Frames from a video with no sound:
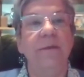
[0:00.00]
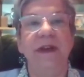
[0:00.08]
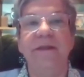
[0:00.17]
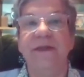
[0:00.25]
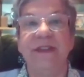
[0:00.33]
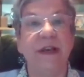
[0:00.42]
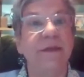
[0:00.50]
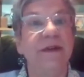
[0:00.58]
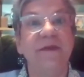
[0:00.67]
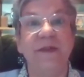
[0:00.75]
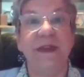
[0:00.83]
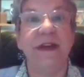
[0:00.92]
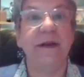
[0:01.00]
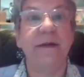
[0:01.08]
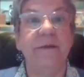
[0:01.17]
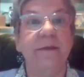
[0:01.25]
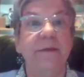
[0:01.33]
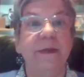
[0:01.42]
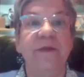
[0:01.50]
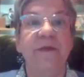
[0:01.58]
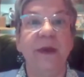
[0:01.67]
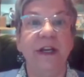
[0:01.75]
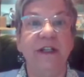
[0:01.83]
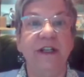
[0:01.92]
if some of the
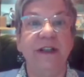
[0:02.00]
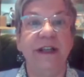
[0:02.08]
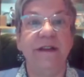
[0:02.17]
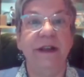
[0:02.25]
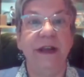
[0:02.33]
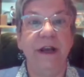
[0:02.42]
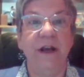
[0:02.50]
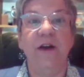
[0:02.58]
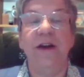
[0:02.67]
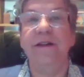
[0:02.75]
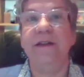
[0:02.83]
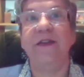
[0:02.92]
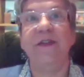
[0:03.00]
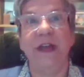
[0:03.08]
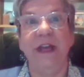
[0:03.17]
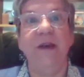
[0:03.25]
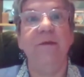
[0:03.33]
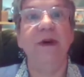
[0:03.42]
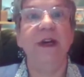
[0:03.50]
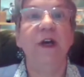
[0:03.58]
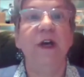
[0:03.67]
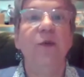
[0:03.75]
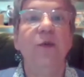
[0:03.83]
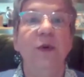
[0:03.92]
information in there and the theme
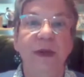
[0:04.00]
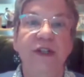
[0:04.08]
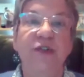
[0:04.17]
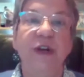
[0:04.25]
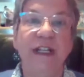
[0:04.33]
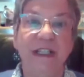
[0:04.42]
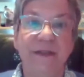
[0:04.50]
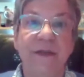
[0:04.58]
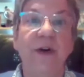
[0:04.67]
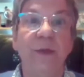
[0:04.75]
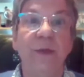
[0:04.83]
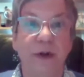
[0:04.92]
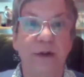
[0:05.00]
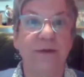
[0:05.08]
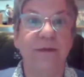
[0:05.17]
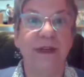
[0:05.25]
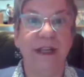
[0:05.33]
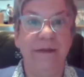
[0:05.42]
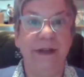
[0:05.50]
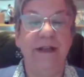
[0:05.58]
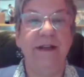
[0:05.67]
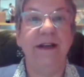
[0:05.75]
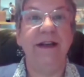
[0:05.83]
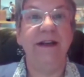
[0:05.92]
would be transferable,
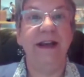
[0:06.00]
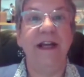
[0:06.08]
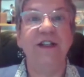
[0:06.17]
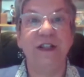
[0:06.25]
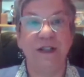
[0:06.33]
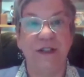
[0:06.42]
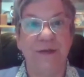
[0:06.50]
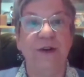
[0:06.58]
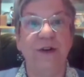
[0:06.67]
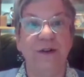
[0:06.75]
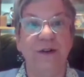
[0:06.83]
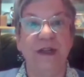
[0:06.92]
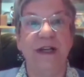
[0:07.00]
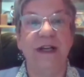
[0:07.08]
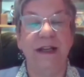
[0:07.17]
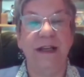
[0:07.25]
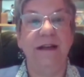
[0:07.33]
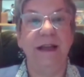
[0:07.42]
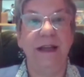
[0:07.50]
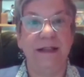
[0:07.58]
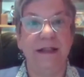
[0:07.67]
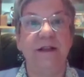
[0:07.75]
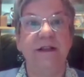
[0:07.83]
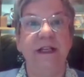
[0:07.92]
even not just for the
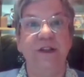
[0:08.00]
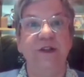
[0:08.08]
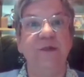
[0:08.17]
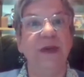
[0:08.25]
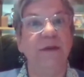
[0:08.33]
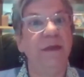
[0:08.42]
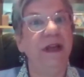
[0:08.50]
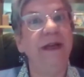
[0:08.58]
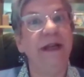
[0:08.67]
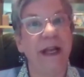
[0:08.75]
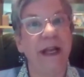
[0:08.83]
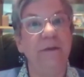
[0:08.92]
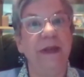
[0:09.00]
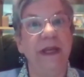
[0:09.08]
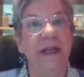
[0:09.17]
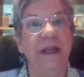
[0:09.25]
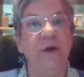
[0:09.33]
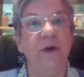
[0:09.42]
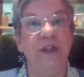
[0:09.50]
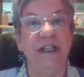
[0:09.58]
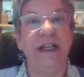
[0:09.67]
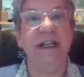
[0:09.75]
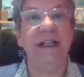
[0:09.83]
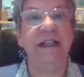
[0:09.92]
ESL teachers, but maybe an ABE or
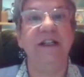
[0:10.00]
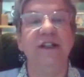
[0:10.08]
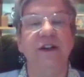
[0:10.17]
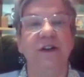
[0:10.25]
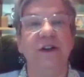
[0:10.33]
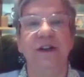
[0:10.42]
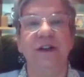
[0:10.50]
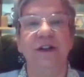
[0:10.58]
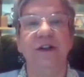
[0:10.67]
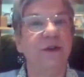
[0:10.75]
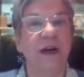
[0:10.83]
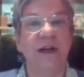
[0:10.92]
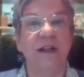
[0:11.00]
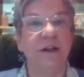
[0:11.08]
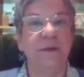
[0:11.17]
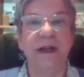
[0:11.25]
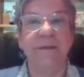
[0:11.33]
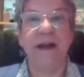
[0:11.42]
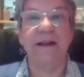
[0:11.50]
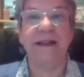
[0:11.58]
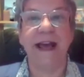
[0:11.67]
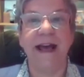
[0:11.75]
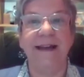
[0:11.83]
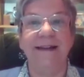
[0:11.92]
GED teacher. Could you talk a little bit about
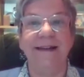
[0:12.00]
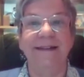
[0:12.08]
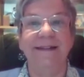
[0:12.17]
that?